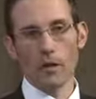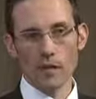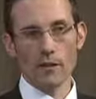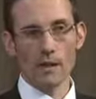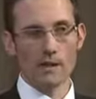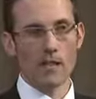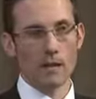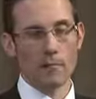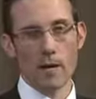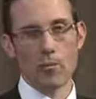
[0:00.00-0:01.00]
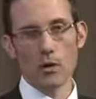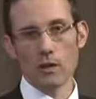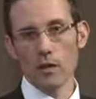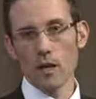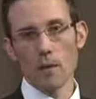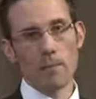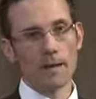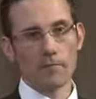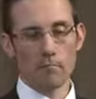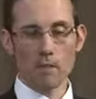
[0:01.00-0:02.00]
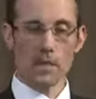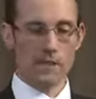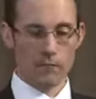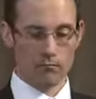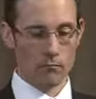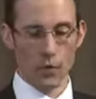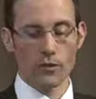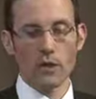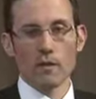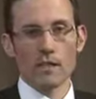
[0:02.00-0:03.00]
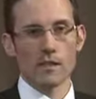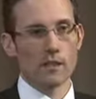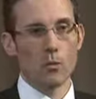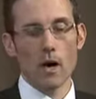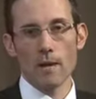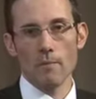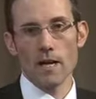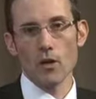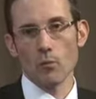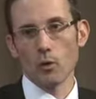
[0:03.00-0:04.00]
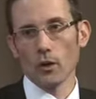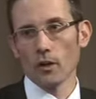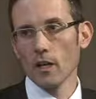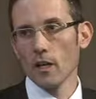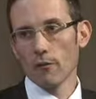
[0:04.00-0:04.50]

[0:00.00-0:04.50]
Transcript: He thinks it may work, but he's got theories as to why it may not work.